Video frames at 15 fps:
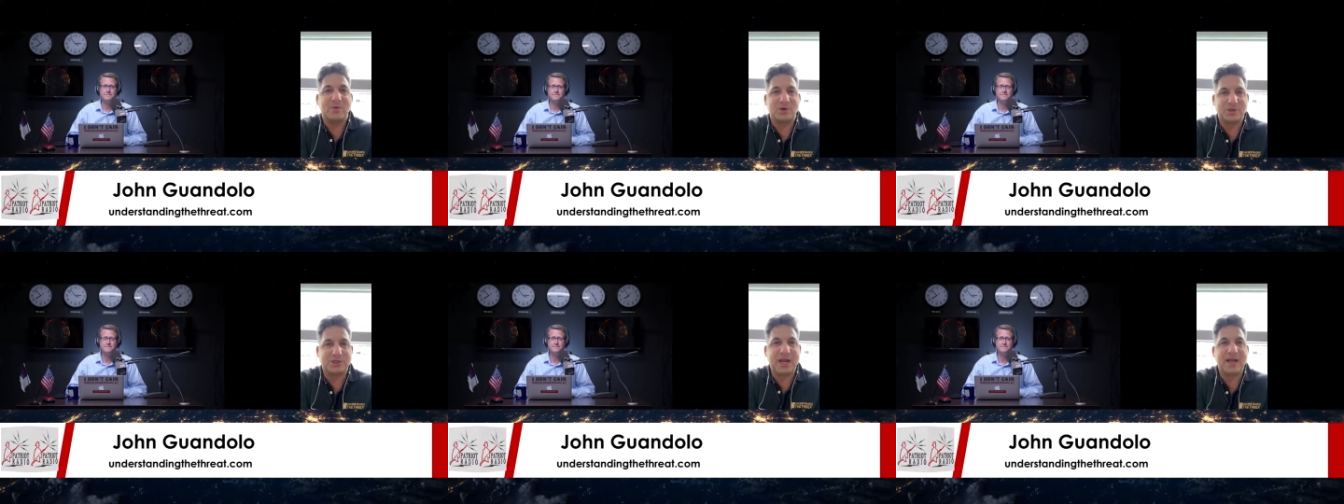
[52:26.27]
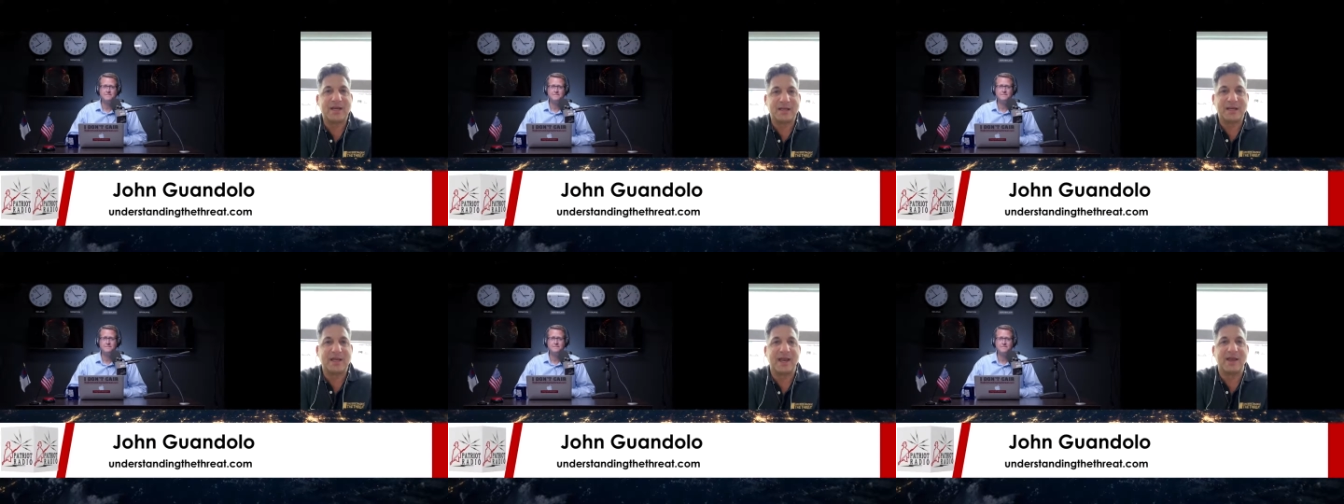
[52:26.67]
We're
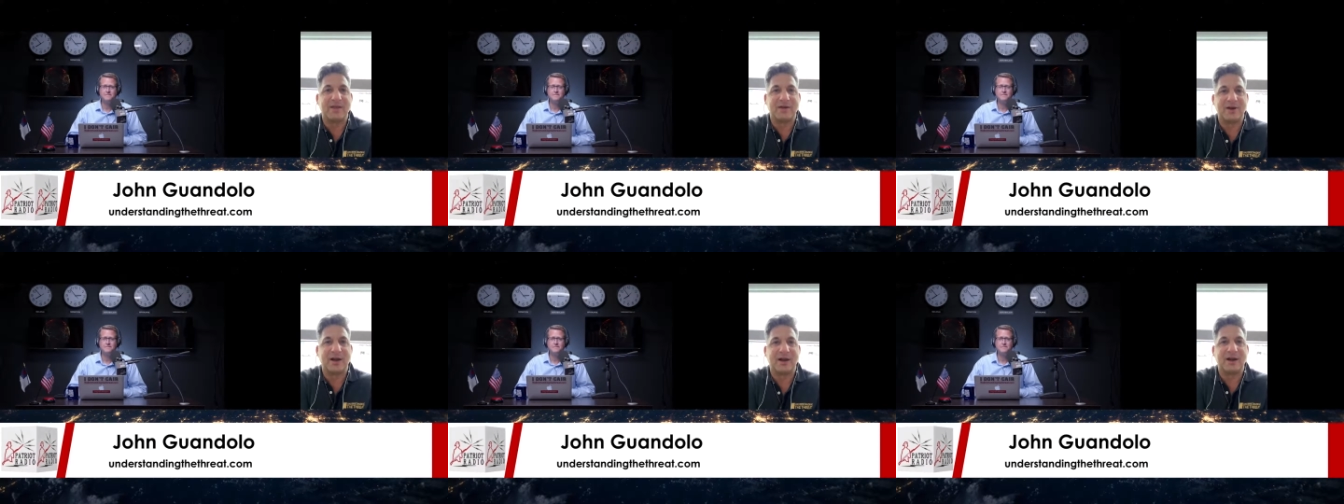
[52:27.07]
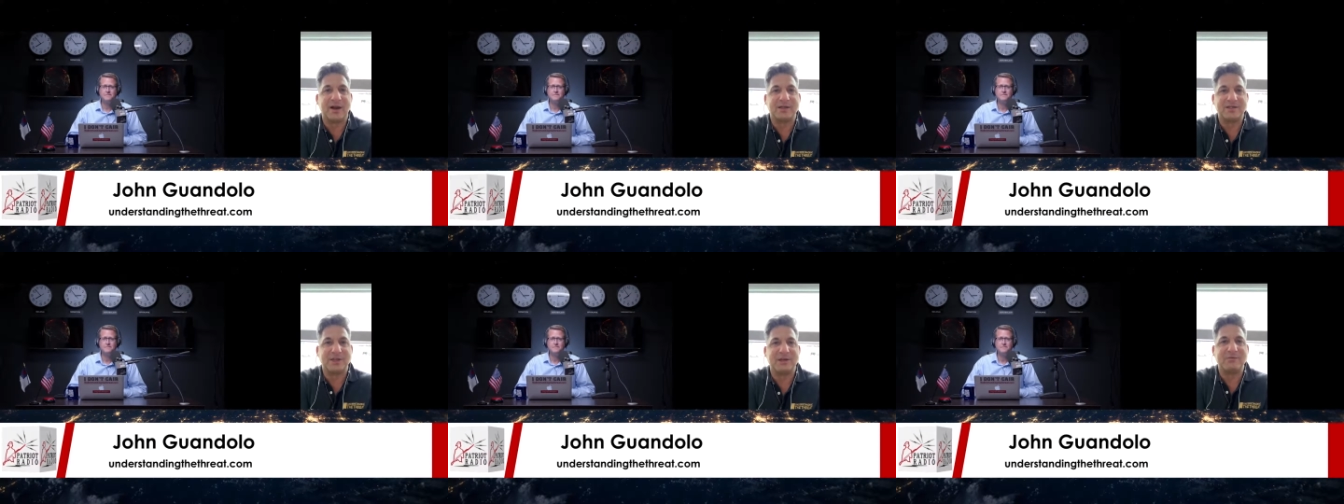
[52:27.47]
standing together
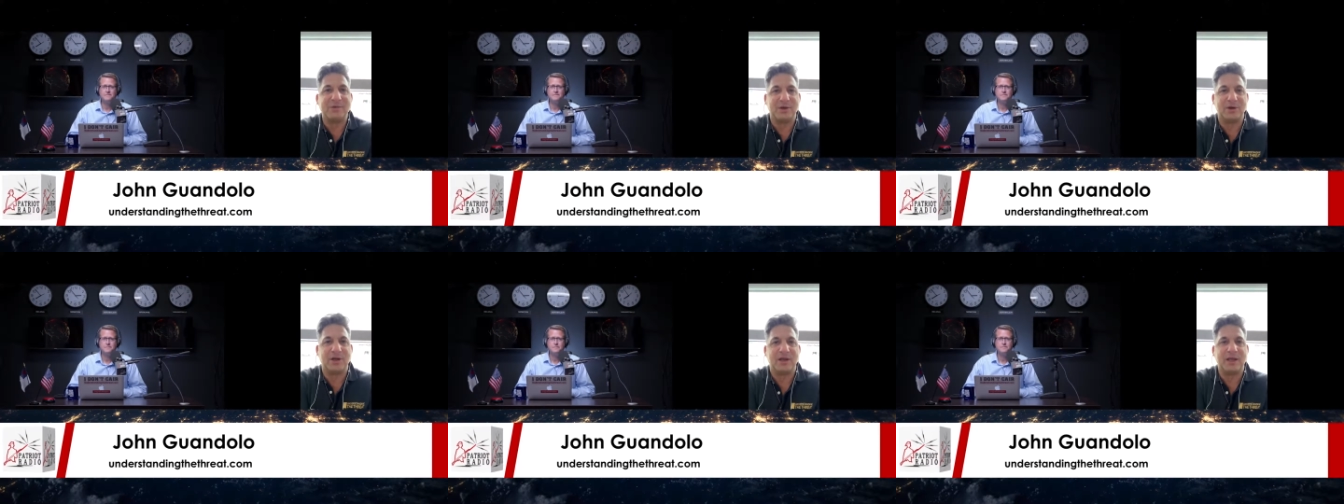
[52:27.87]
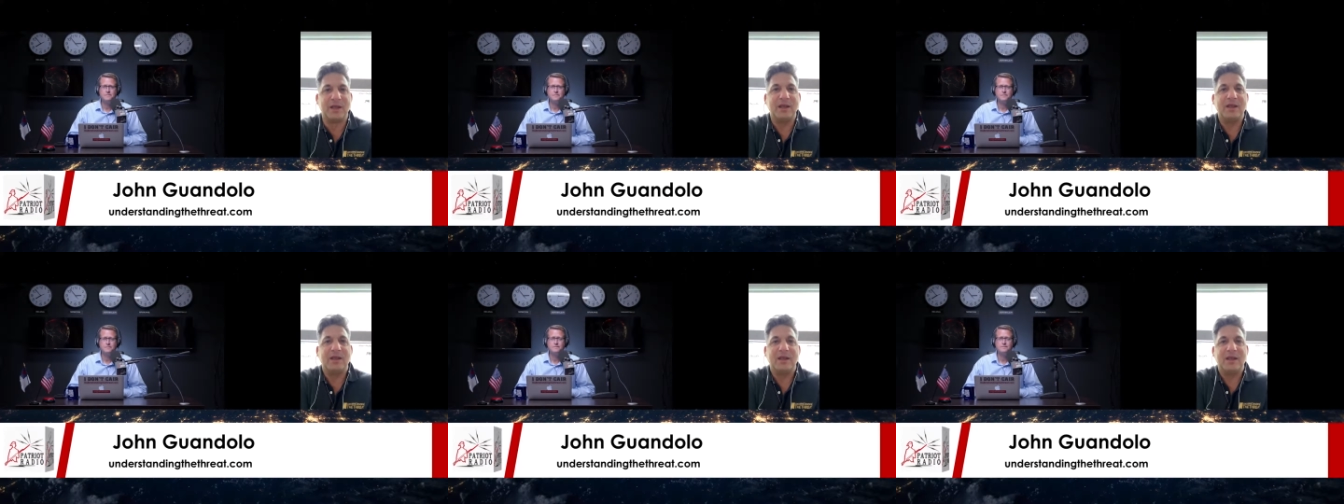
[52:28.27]
here as a community,
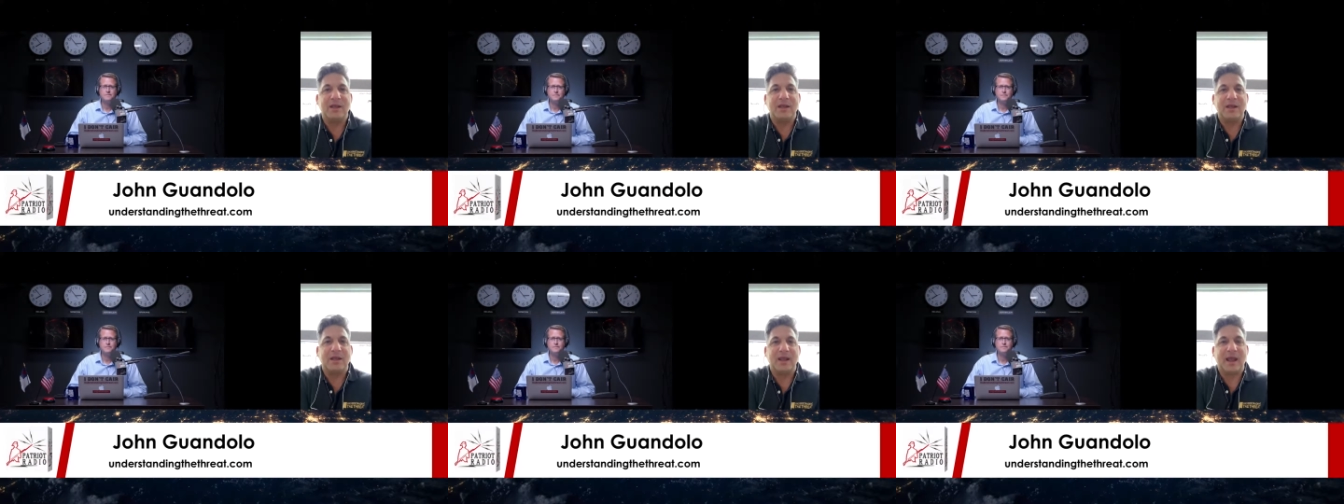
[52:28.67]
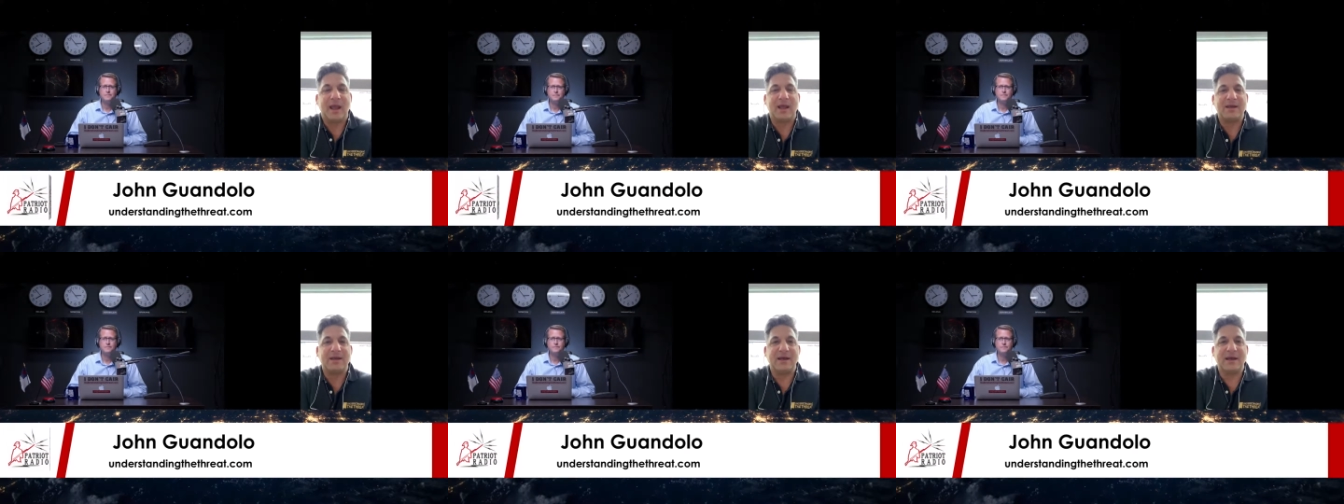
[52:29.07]

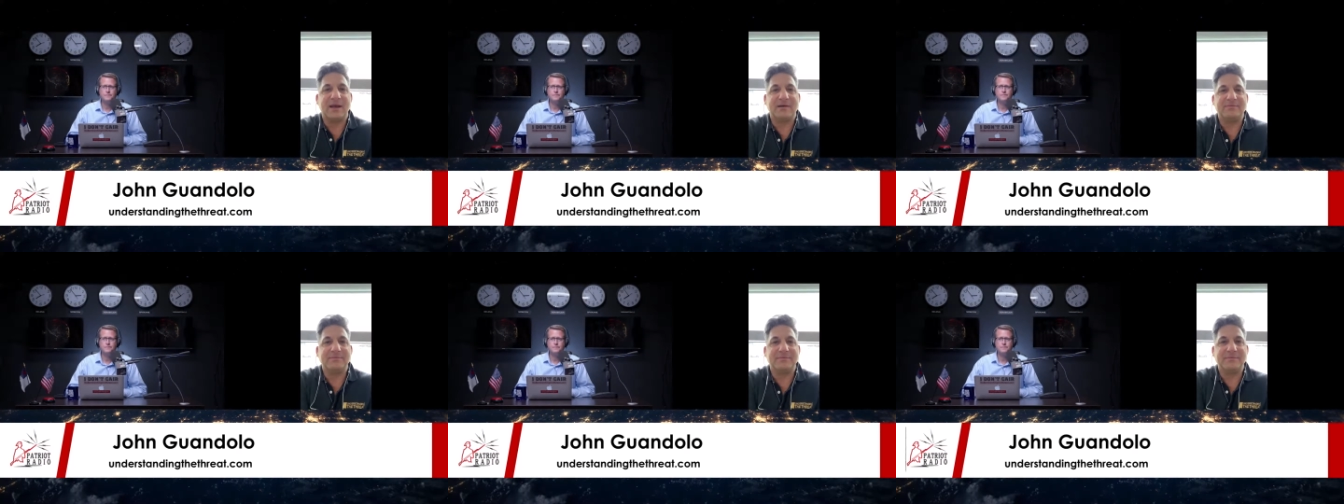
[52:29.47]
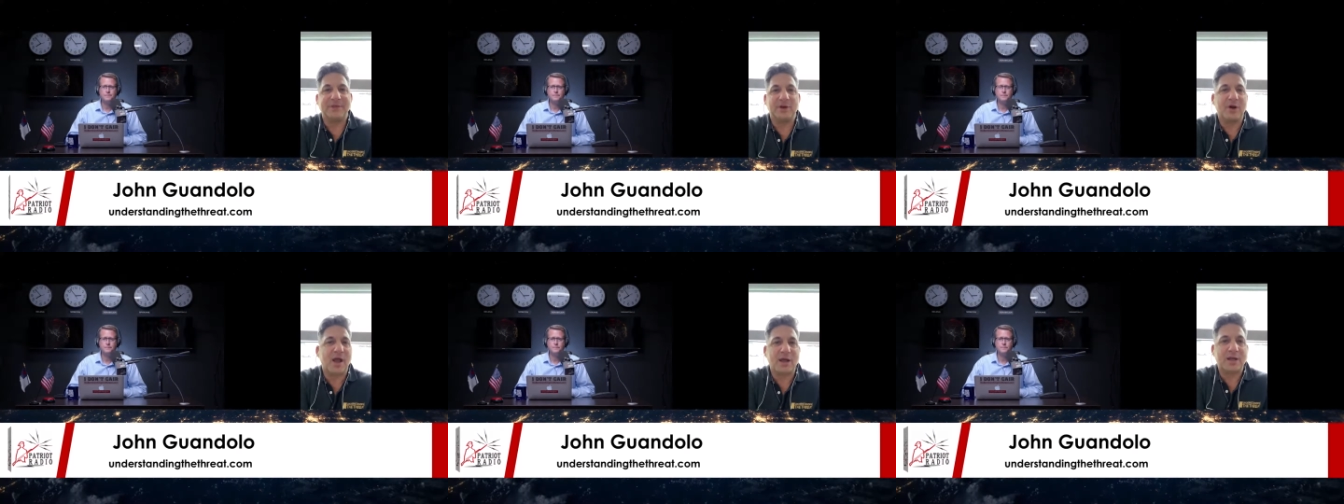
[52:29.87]
and
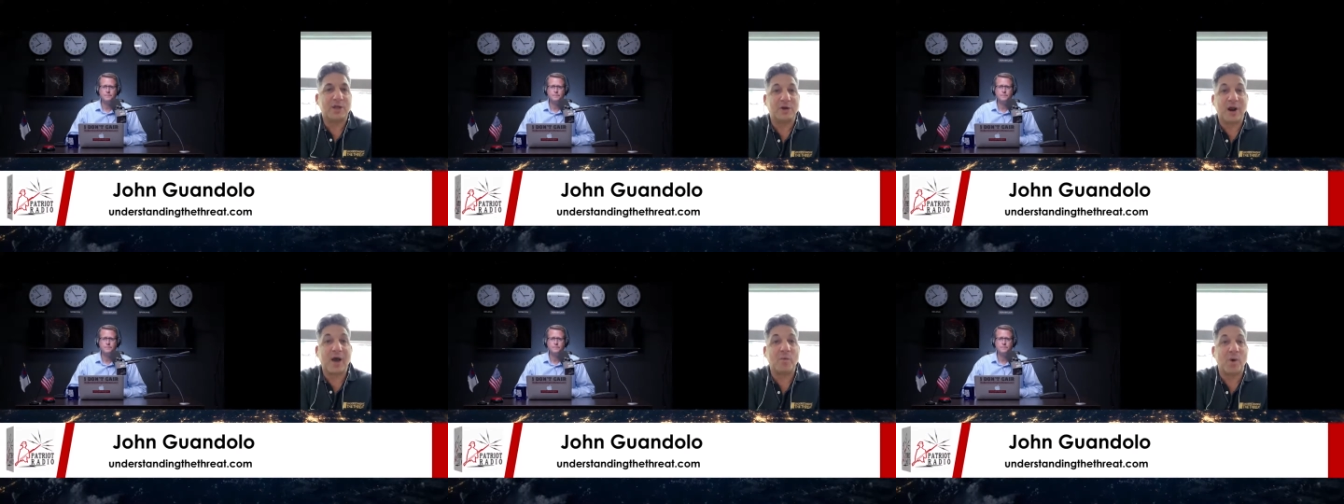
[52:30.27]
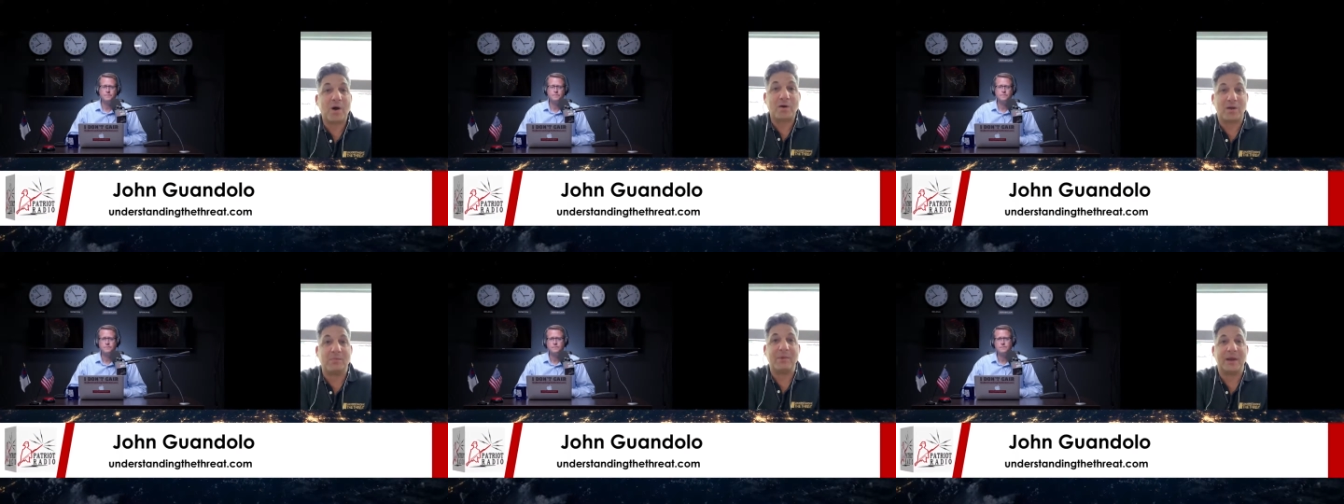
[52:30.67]
you're not
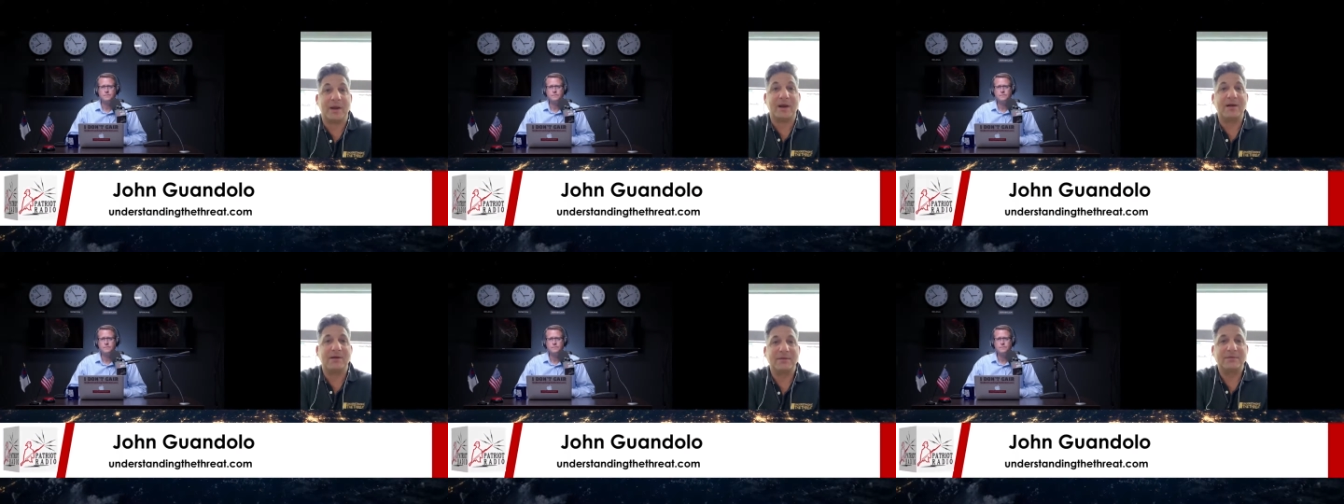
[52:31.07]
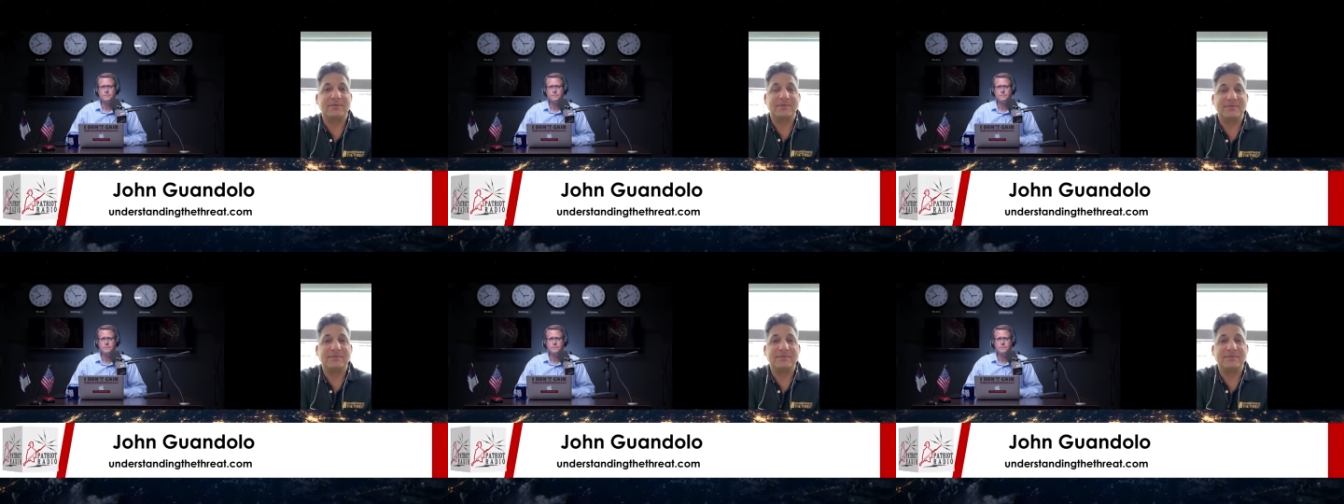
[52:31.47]
welcome here.